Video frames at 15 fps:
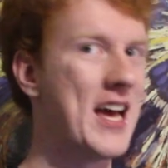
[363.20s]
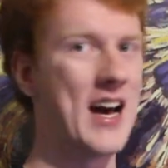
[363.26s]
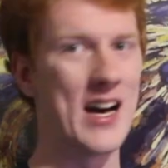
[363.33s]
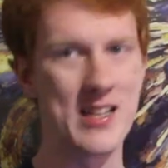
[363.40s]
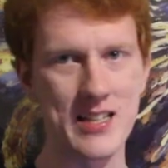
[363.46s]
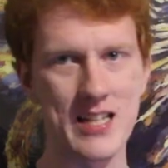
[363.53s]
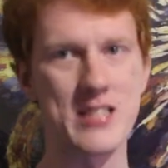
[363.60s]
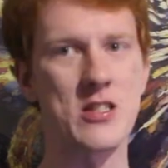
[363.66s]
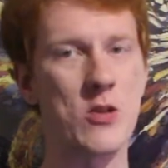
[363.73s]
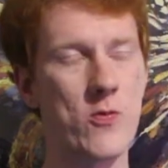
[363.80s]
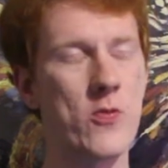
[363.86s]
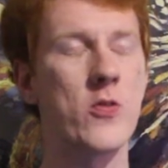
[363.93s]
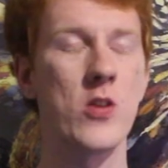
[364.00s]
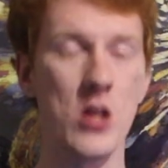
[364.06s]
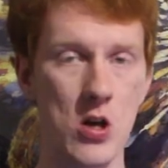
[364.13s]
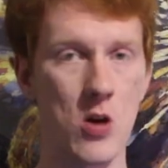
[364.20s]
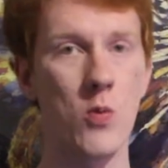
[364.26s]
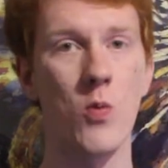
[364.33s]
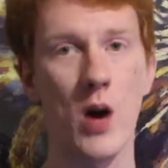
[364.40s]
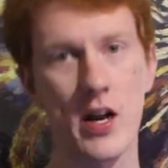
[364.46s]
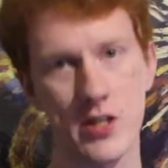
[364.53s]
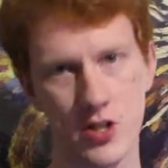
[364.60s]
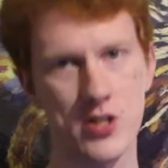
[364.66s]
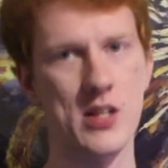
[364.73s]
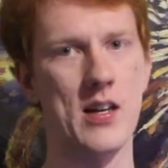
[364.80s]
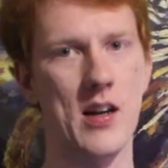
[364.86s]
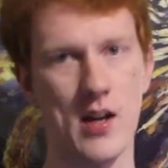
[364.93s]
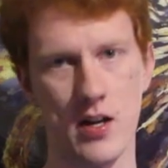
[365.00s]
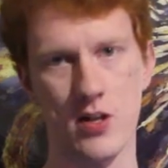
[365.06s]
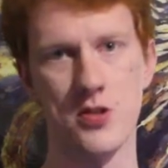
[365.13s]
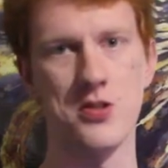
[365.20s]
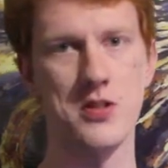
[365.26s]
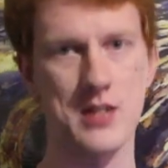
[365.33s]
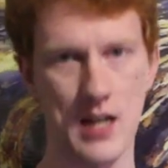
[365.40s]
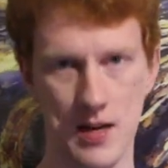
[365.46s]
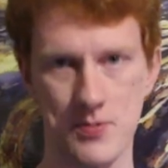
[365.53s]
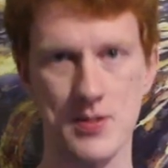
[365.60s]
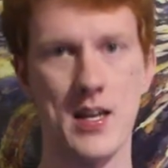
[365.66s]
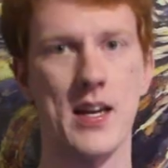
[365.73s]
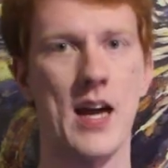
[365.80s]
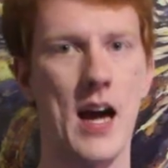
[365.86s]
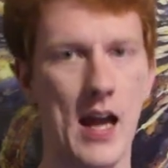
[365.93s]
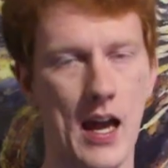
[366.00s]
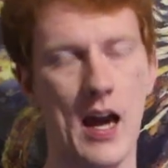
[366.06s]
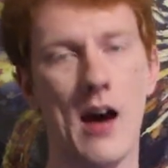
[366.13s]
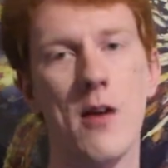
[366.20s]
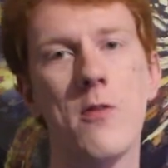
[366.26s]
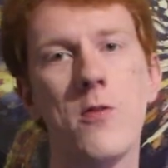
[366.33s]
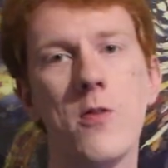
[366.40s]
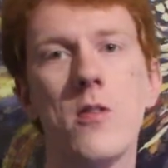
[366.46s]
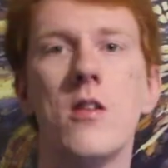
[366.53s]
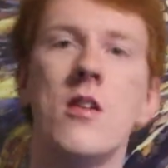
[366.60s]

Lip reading: unless you've, you know, watched it 100 times like I have.